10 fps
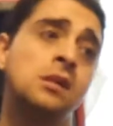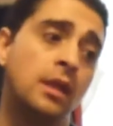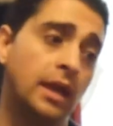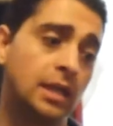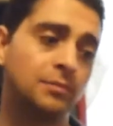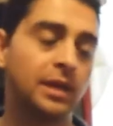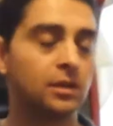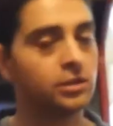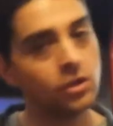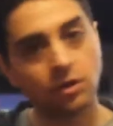And I'm
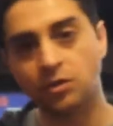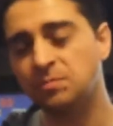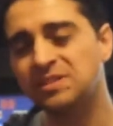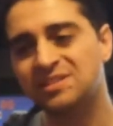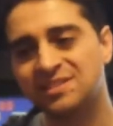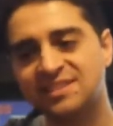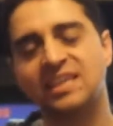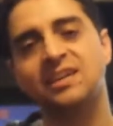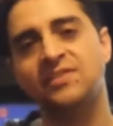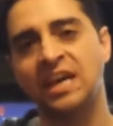like, yo, it'd be sick
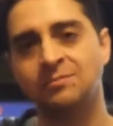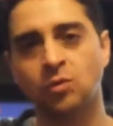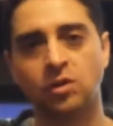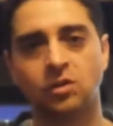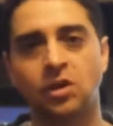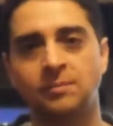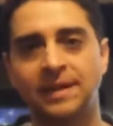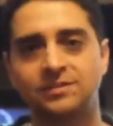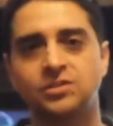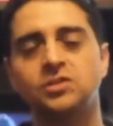if I had Mortal
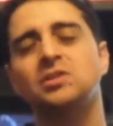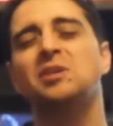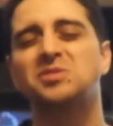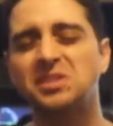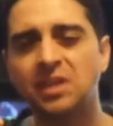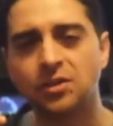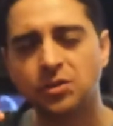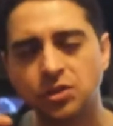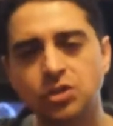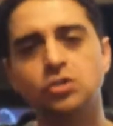Kombat 2. That was another
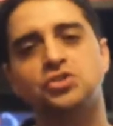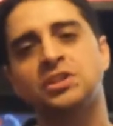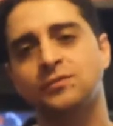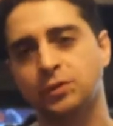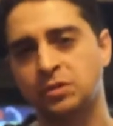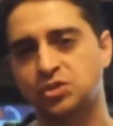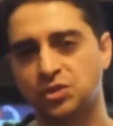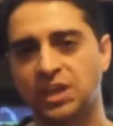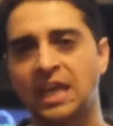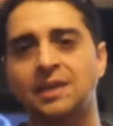huge influential
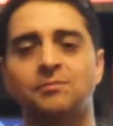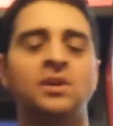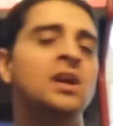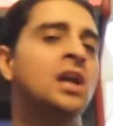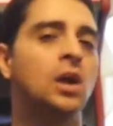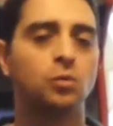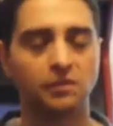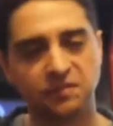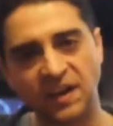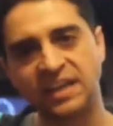game. We're
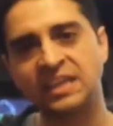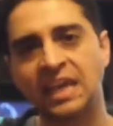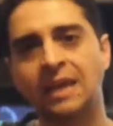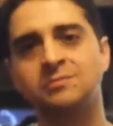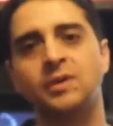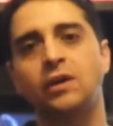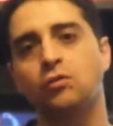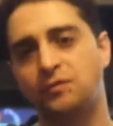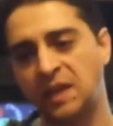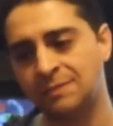fighting games. My whole
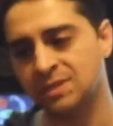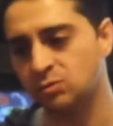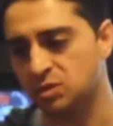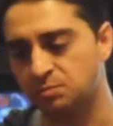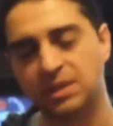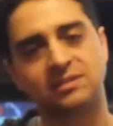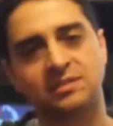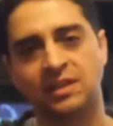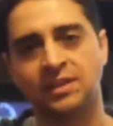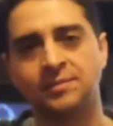family was built
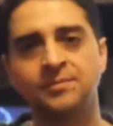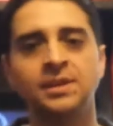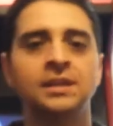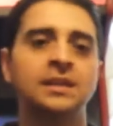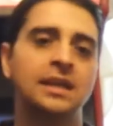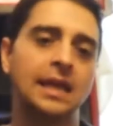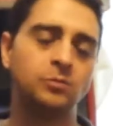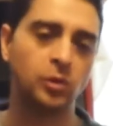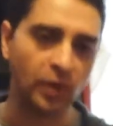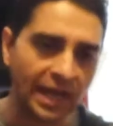on them. And
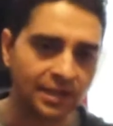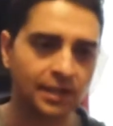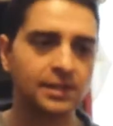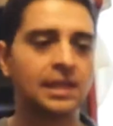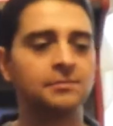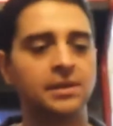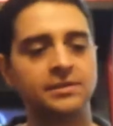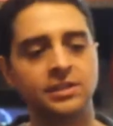we ran on them. And,